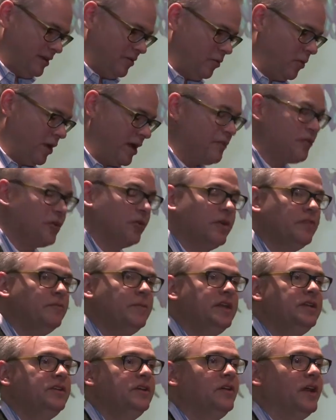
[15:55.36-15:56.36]
whatever we've
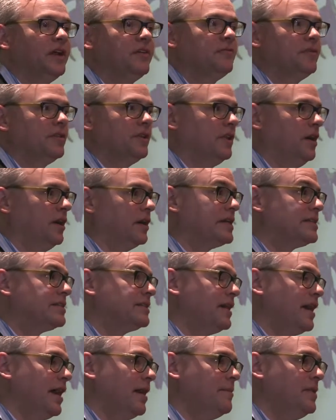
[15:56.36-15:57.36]
been doing for the longest
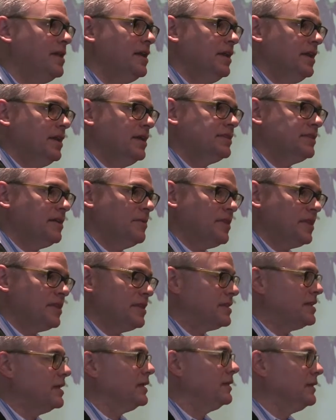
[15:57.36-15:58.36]
time, is something
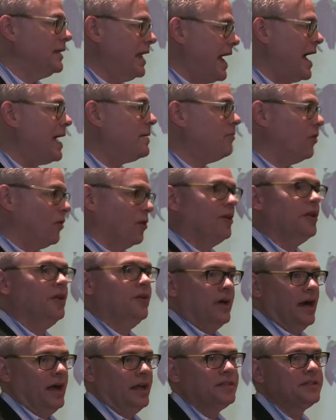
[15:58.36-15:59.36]
that's a lot more
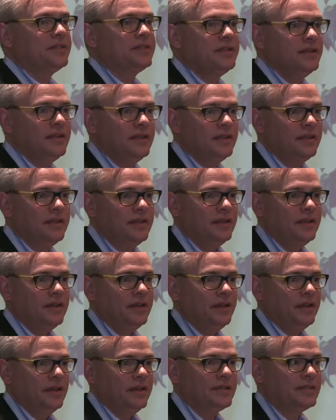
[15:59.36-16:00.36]
nuanced.
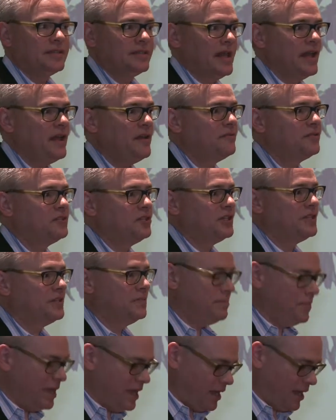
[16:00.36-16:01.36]
Instead of
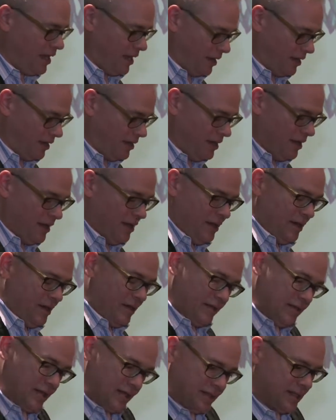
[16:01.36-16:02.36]
just being,
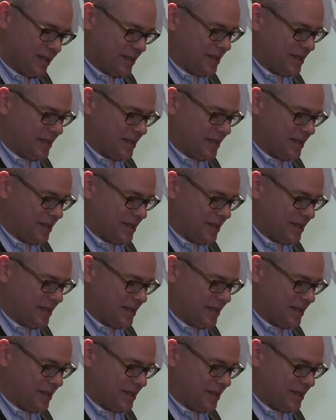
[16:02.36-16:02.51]
this